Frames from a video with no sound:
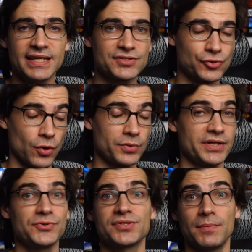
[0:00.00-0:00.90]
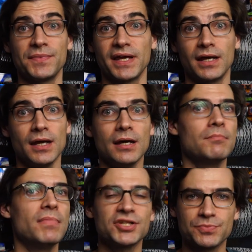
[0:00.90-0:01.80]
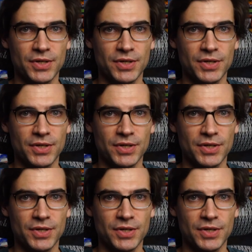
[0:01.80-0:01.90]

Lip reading: it has grown into something much,